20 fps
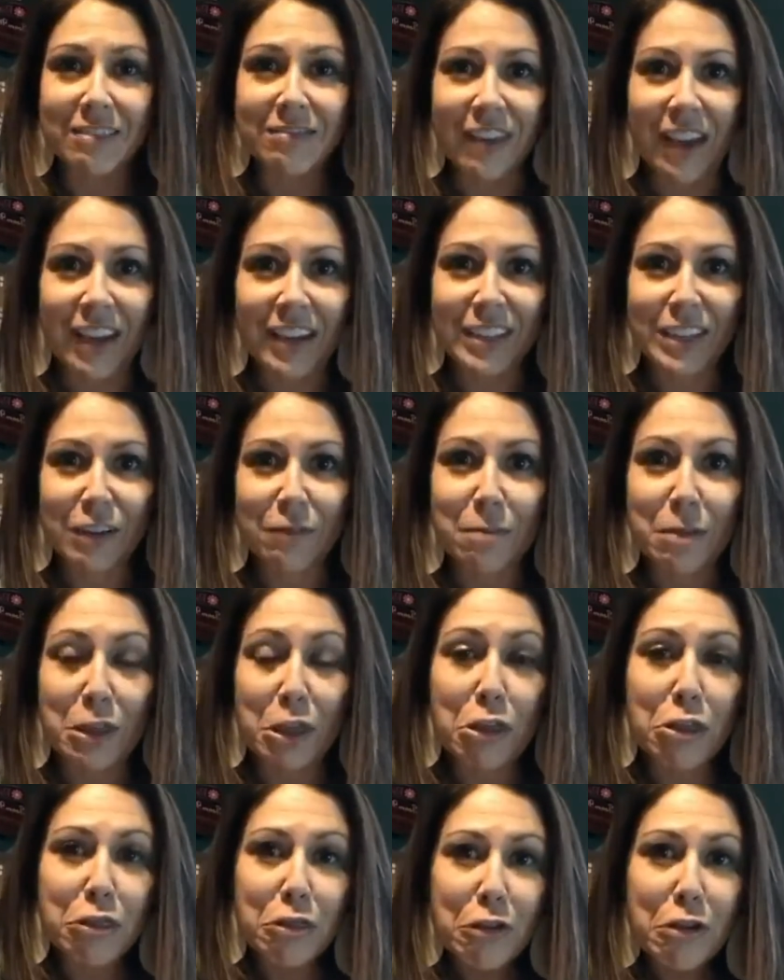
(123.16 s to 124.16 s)
effective. But
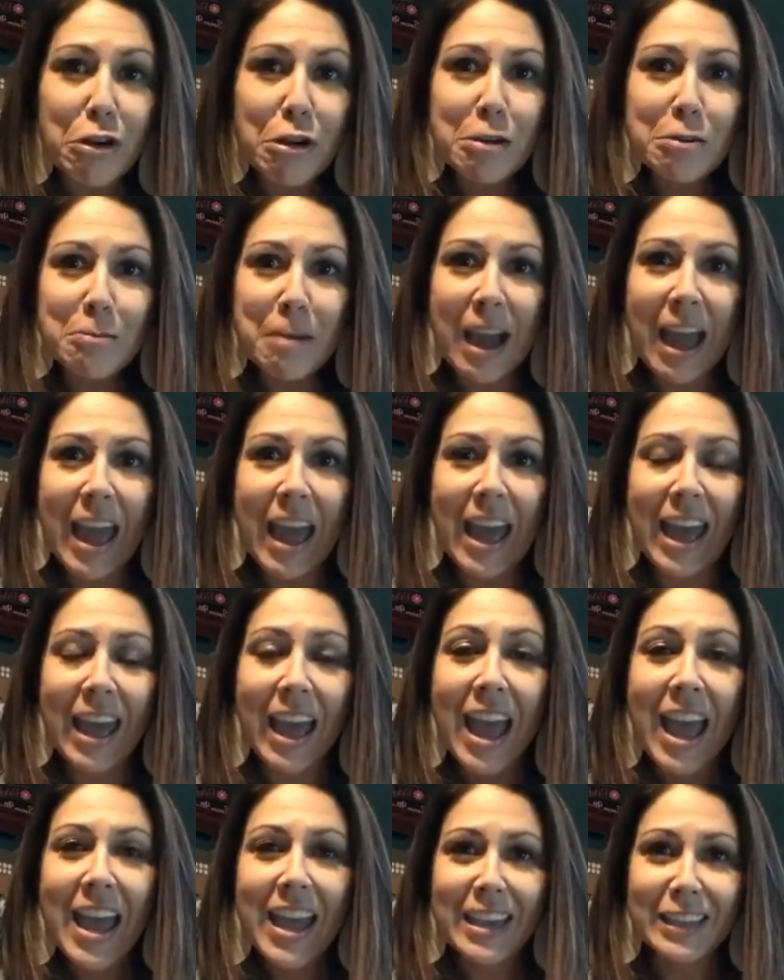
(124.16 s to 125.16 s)
the third way
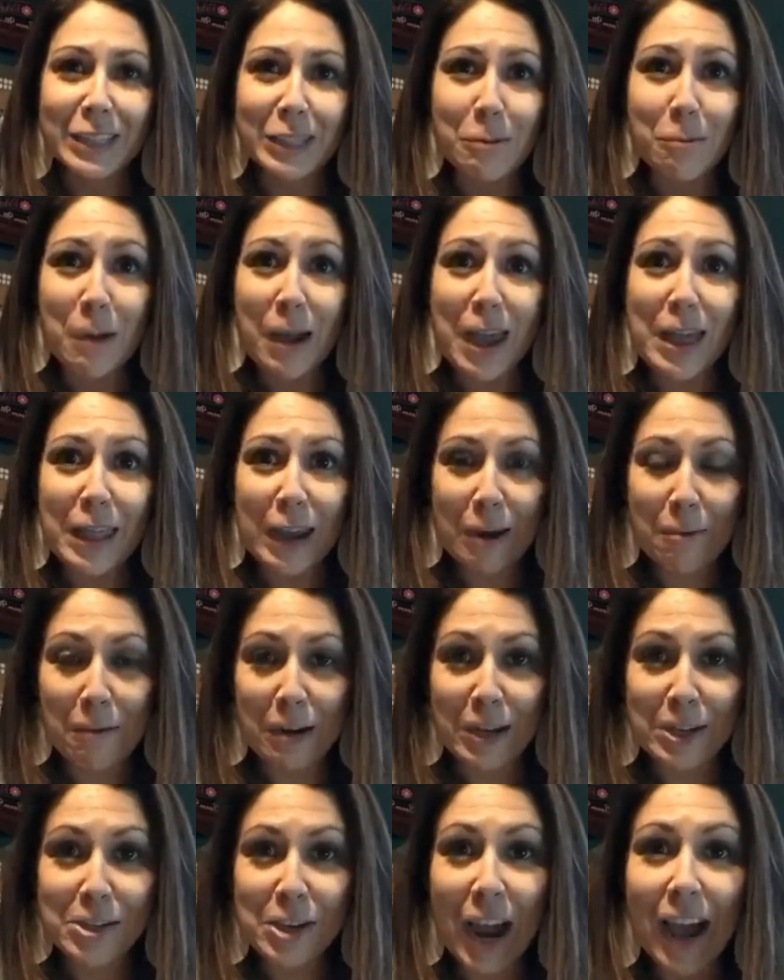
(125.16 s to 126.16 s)
is the way that I
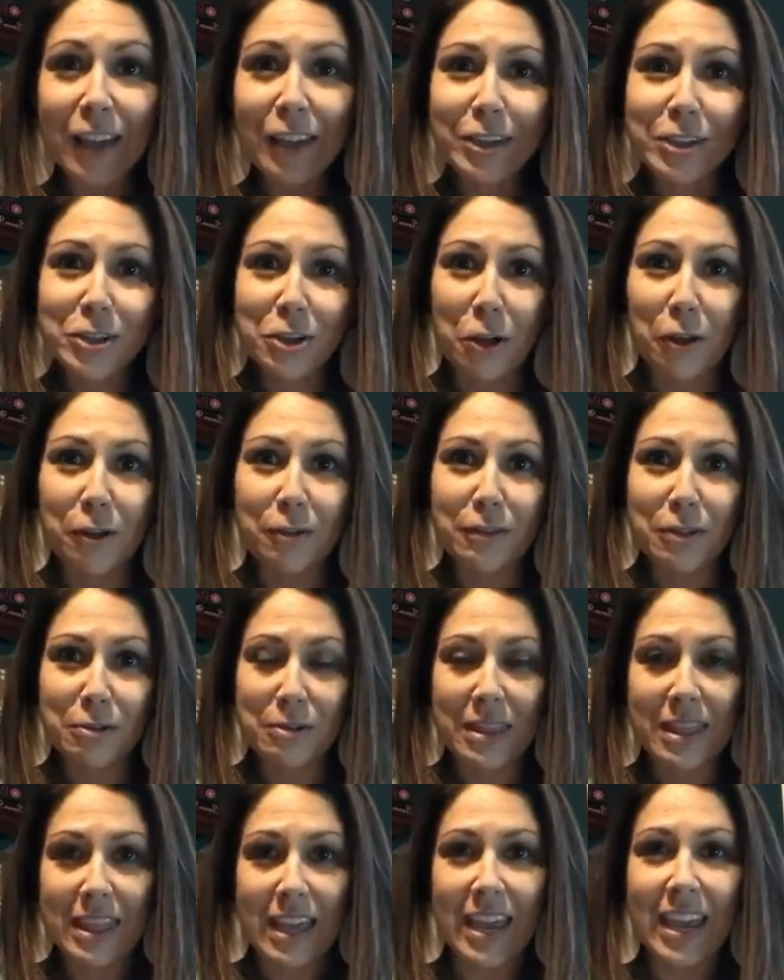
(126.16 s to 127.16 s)
want to challenge all of you
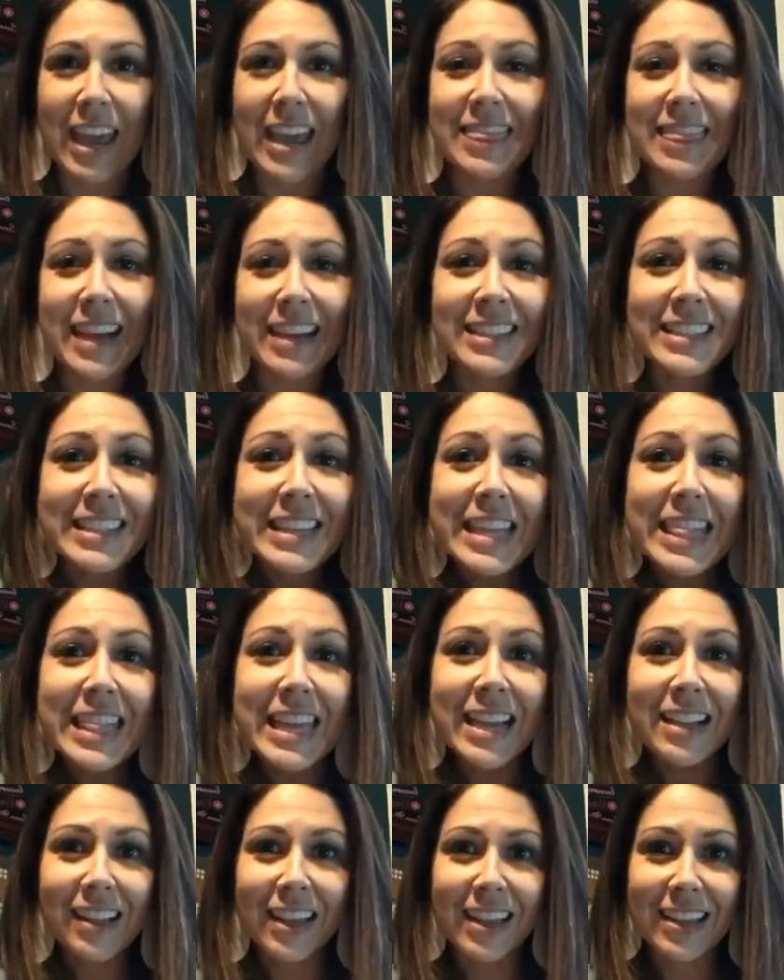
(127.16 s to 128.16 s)
to think, and that's to
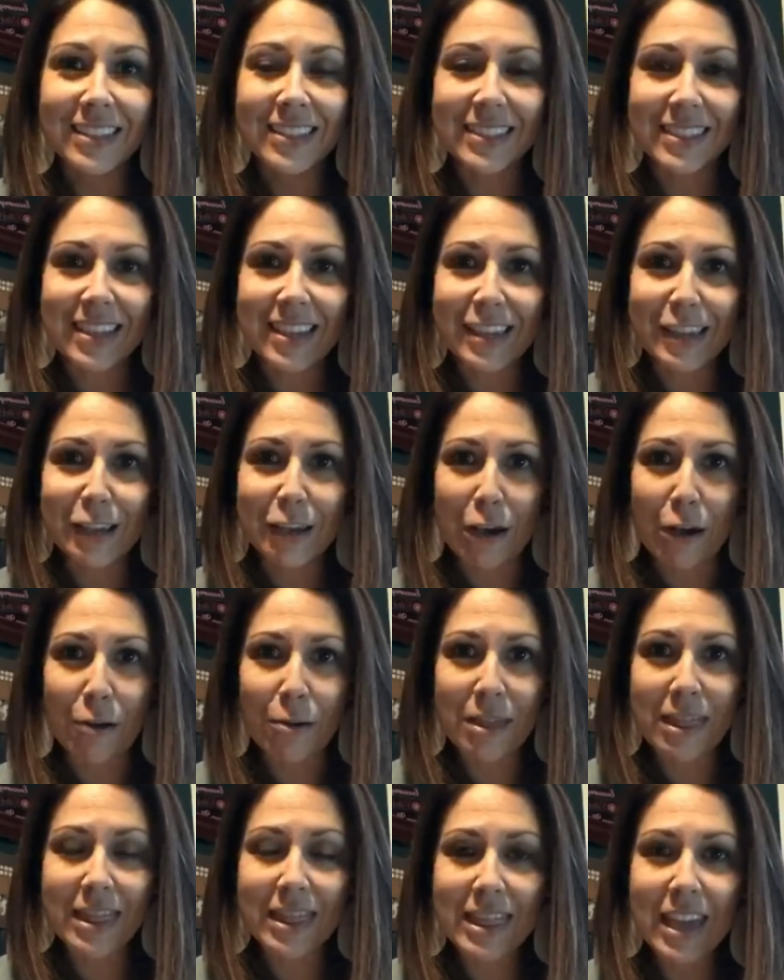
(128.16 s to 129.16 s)
think like a
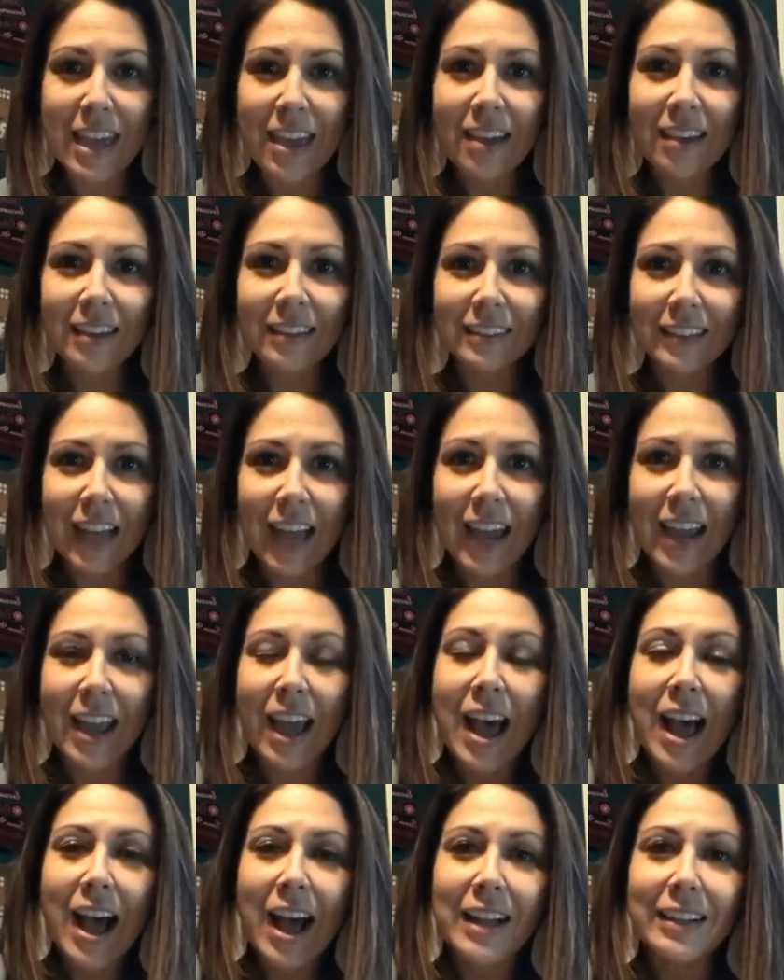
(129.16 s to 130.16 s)
CEO. Think like
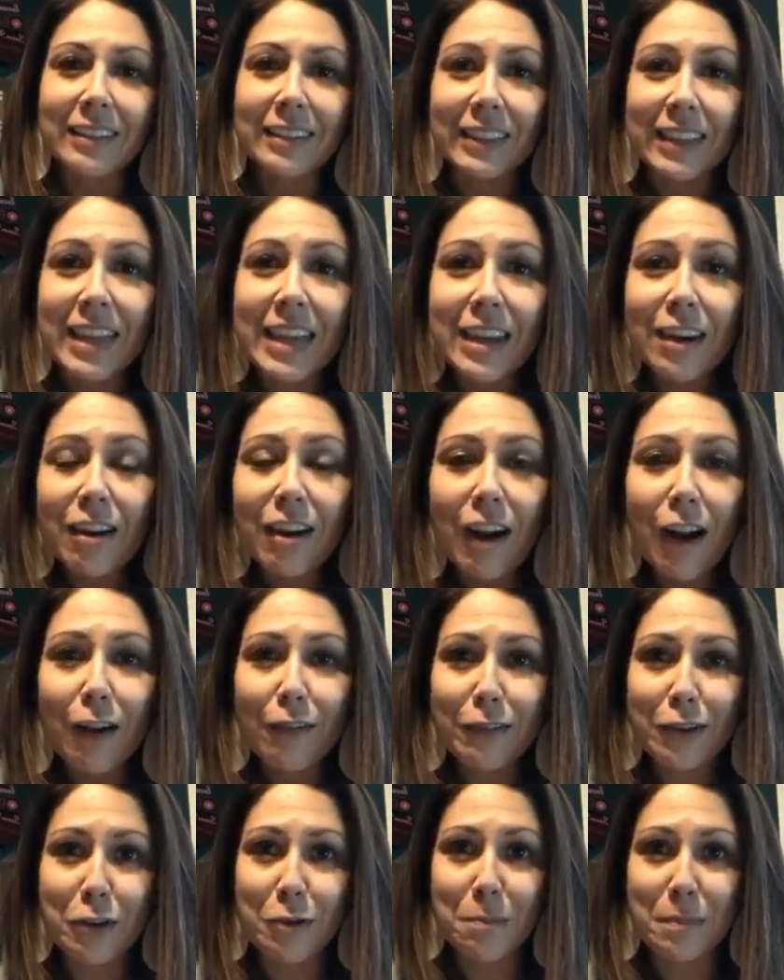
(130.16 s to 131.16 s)
a leader
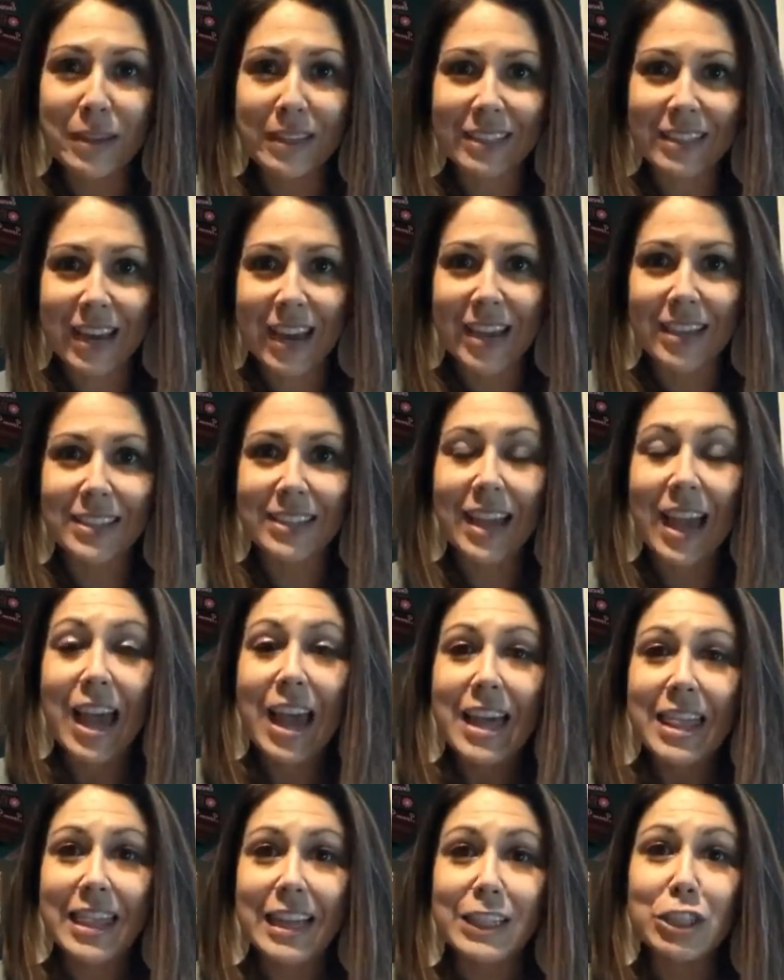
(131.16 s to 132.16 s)
of your business
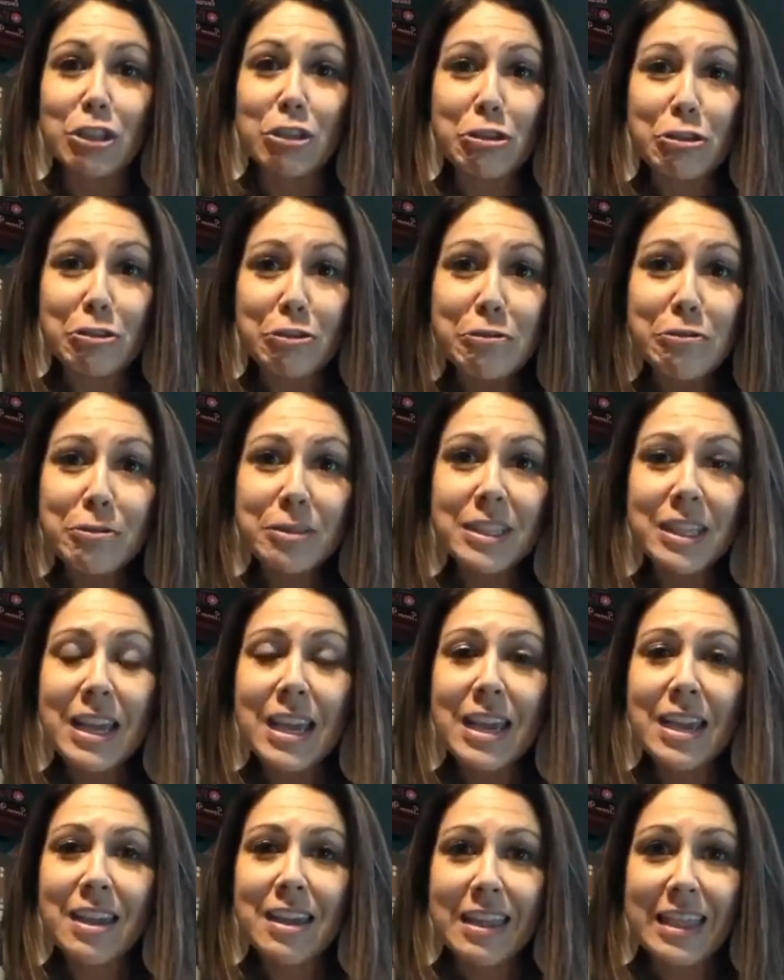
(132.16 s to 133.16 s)
that's
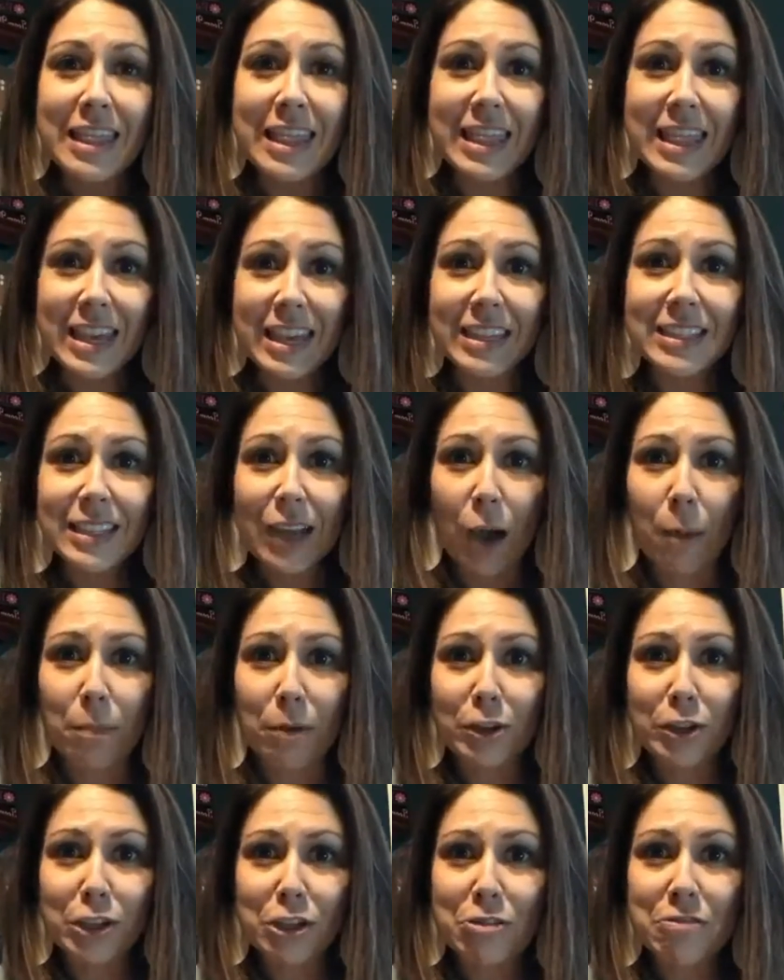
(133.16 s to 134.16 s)
using this
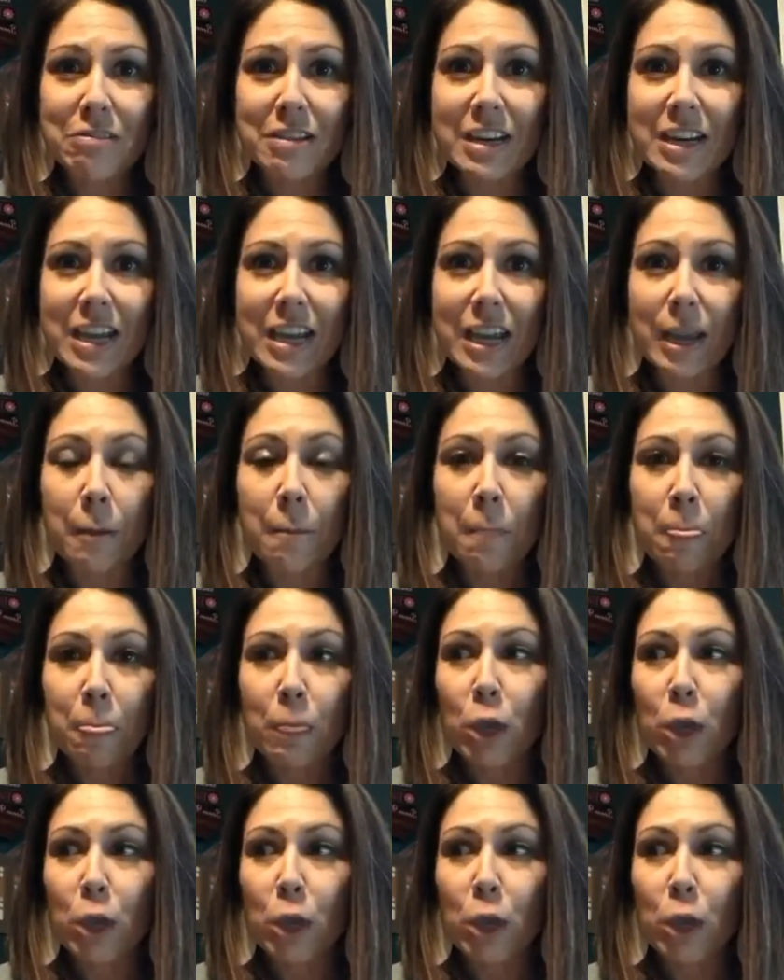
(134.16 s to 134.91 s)
opportunity,